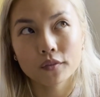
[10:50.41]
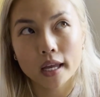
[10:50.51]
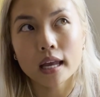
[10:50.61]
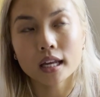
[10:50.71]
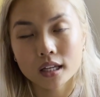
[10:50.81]

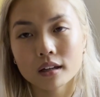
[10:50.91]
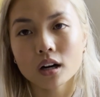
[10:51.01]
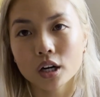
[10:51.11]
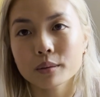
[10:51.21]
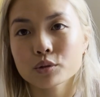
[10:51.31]
a
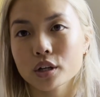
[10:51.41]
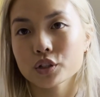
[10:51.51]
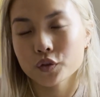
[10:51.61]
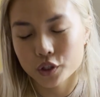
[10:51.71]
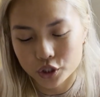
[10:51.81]
autumn dress
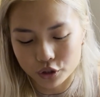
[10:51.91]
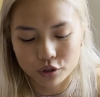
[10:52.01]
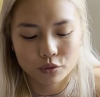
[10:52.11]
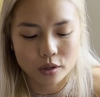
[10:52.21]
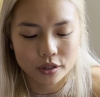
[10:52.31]
for sure,
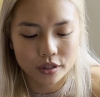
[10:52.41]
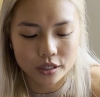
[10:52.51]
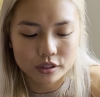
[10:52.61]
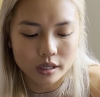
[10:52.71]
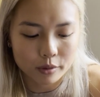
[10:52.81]
rather than a
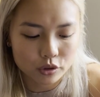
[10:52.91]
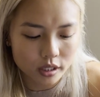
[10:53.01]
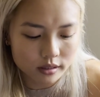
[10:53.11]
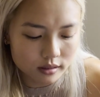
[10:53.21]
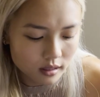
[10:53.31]
summer
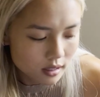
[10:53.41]
dress.